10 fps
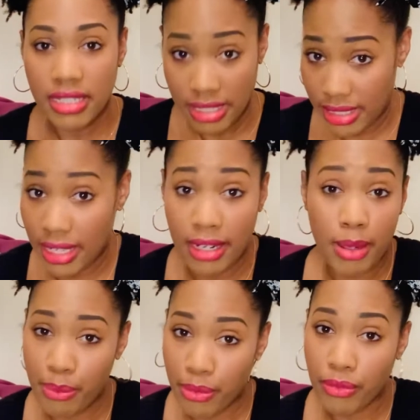set
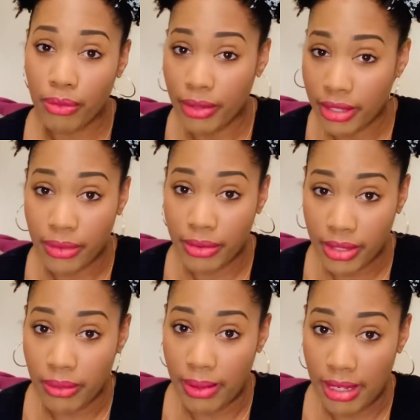up really,
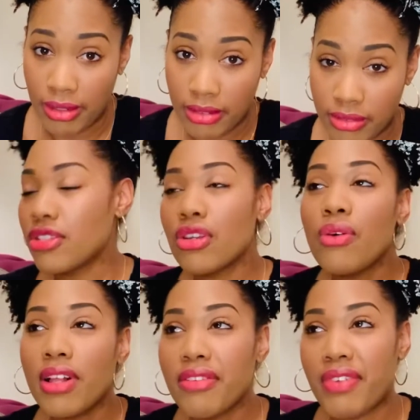really well. So
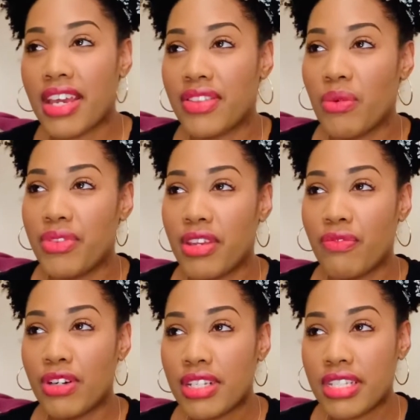well, in fact, that when they
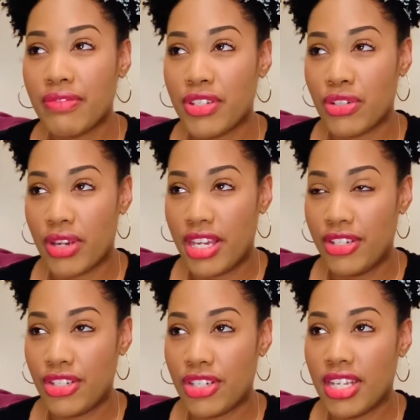first leave the
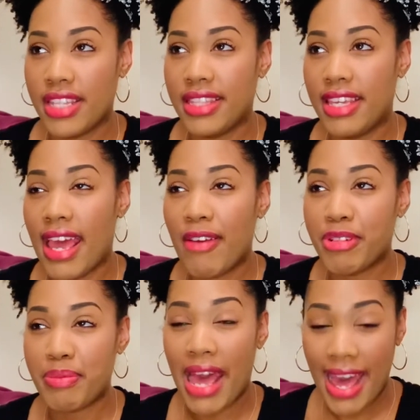trench, they have
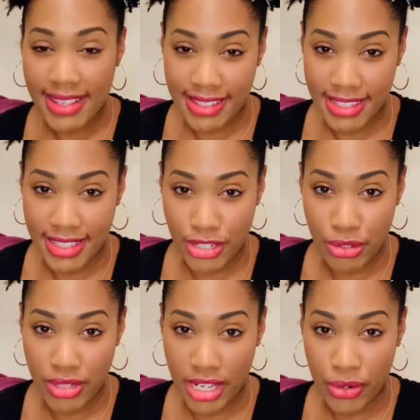to pass these
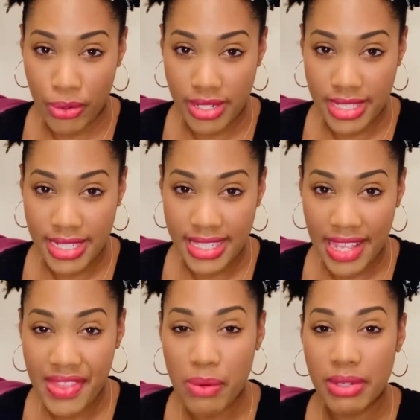two dead horses,
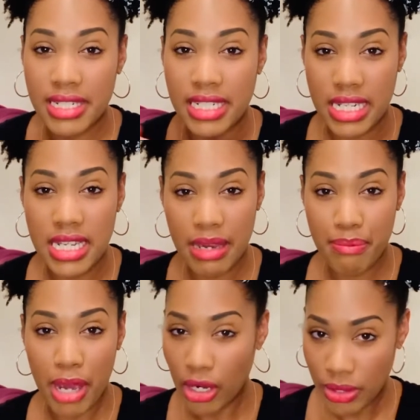and they were
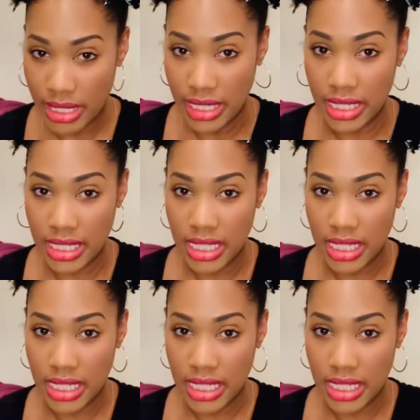decomposing.